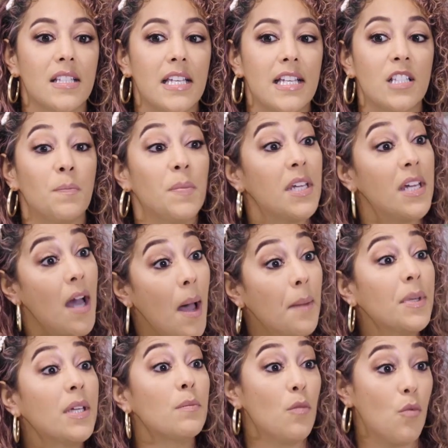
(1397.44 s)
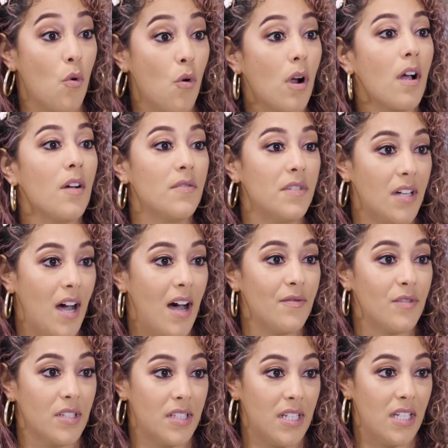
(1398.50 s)
It's becoming more of the
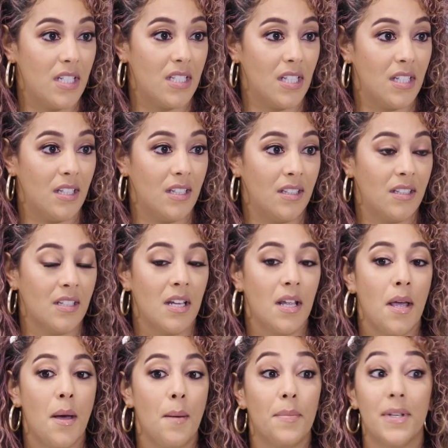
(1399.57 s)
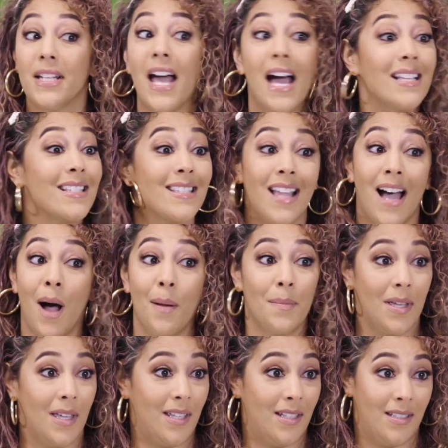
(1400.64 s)
conversation, but it has not
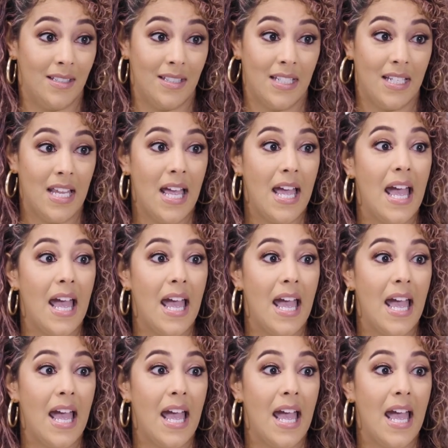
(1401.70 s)
been. No.